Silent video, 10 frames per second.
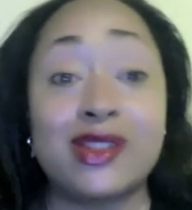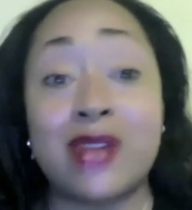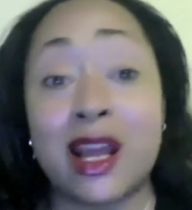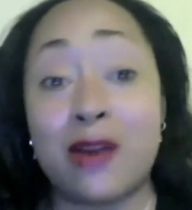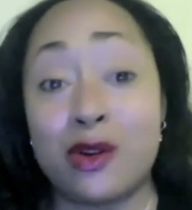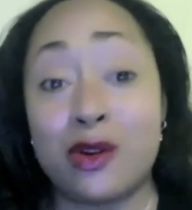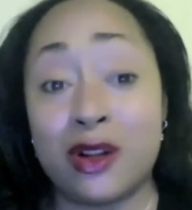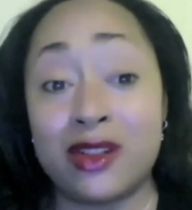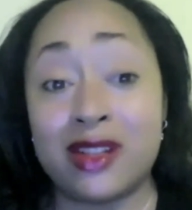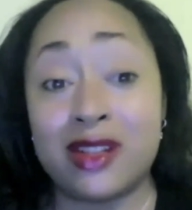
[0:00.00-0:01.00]
now we're
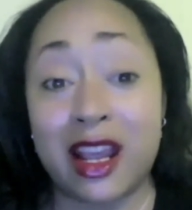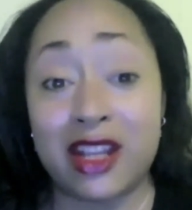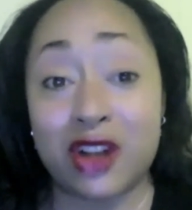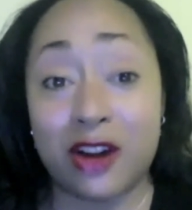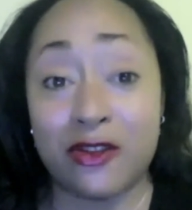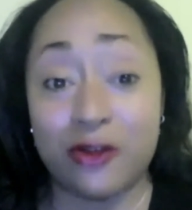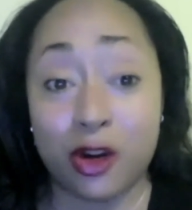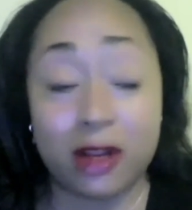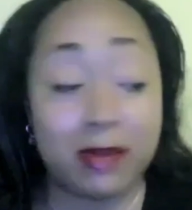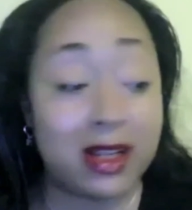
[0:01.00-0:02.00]
on HR
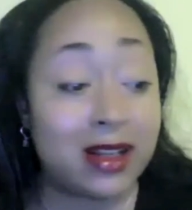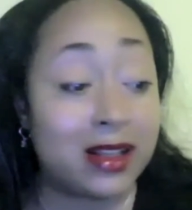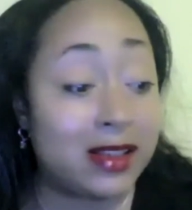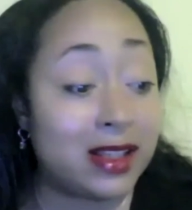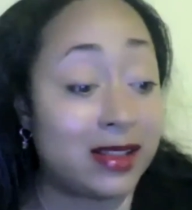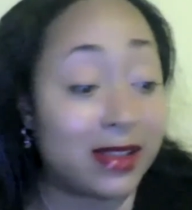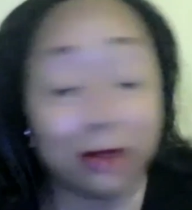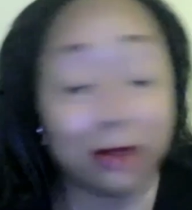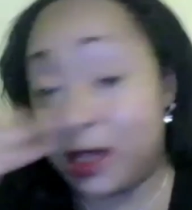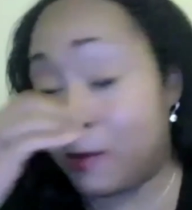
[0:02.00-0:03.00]
40 because these
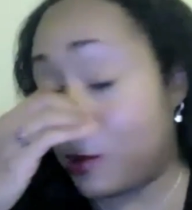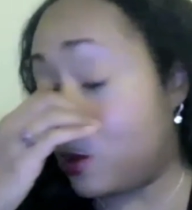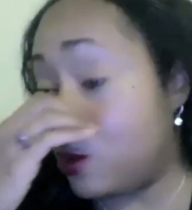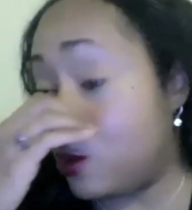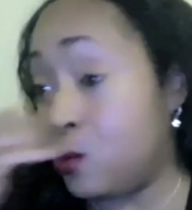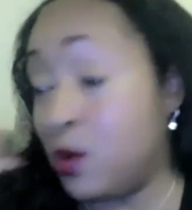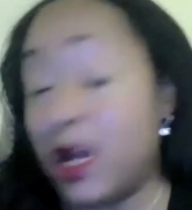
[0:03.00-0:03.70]
same people who